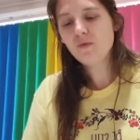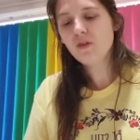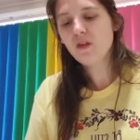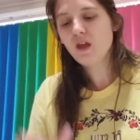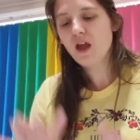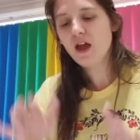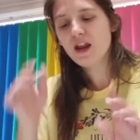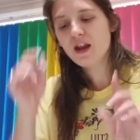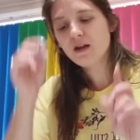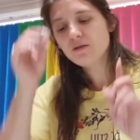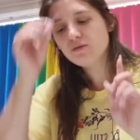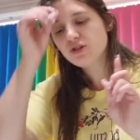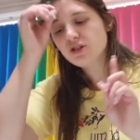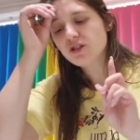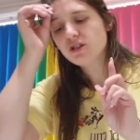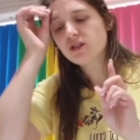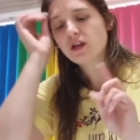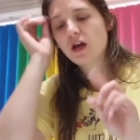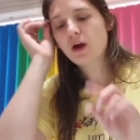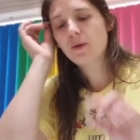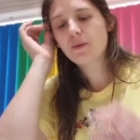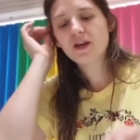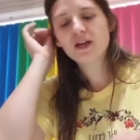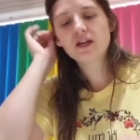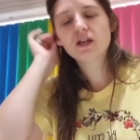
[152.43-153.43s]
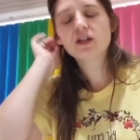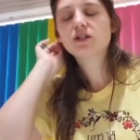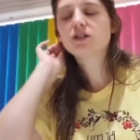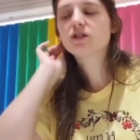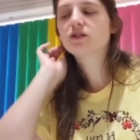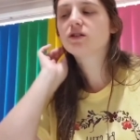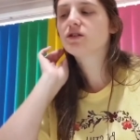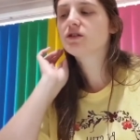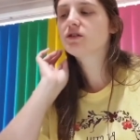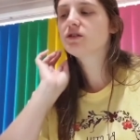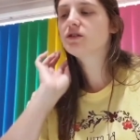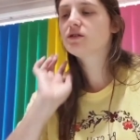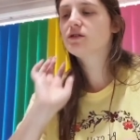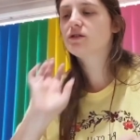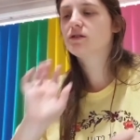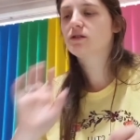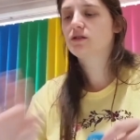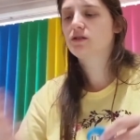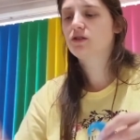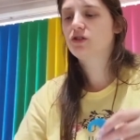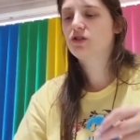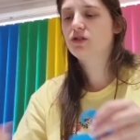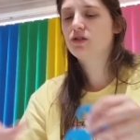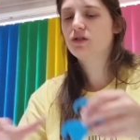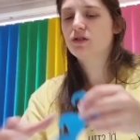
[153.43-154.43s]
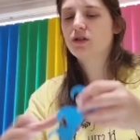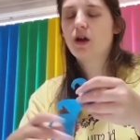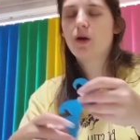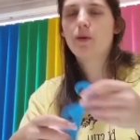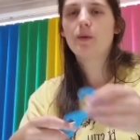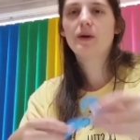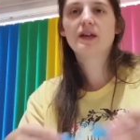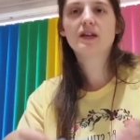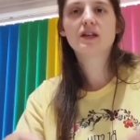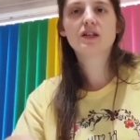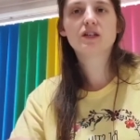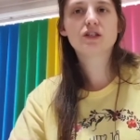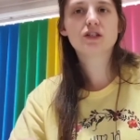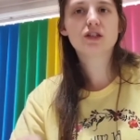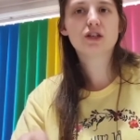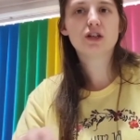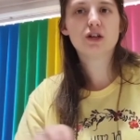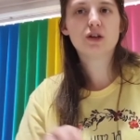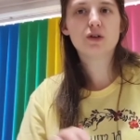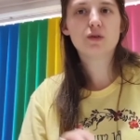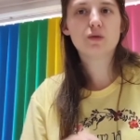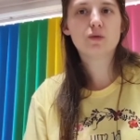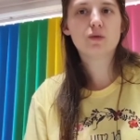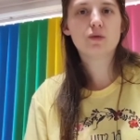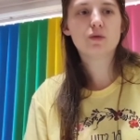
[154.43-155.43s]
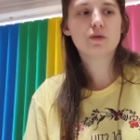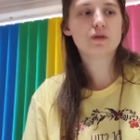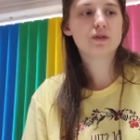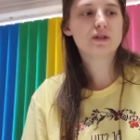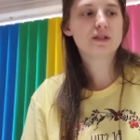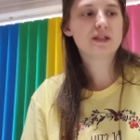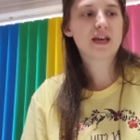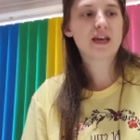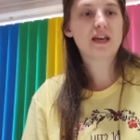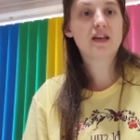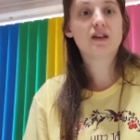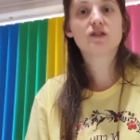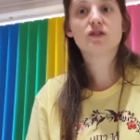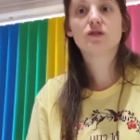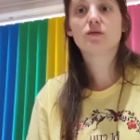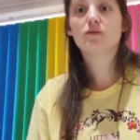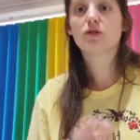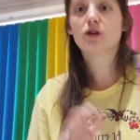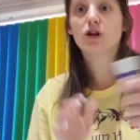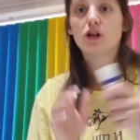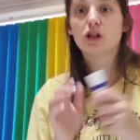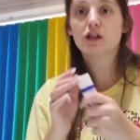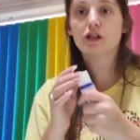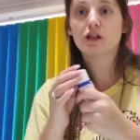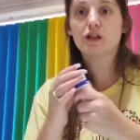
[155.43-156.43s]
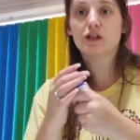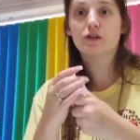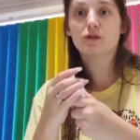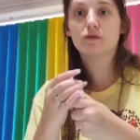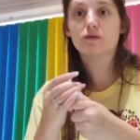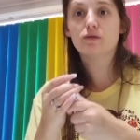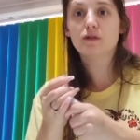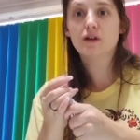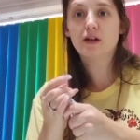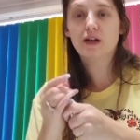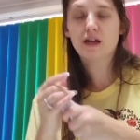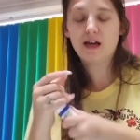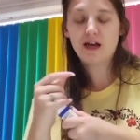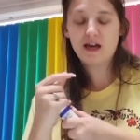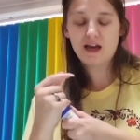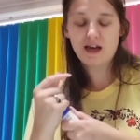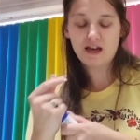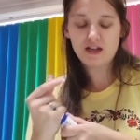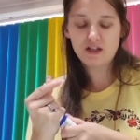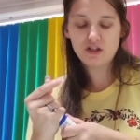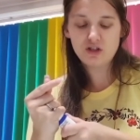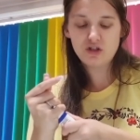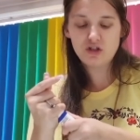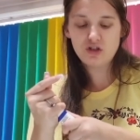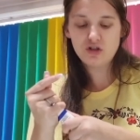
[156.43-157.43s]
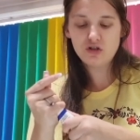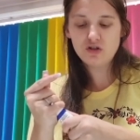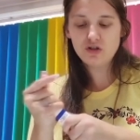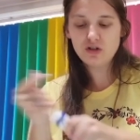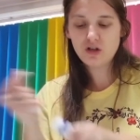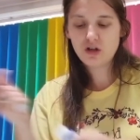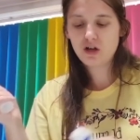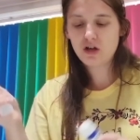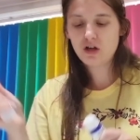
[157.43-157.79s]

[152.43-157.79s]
And I'm just going to take some glue and just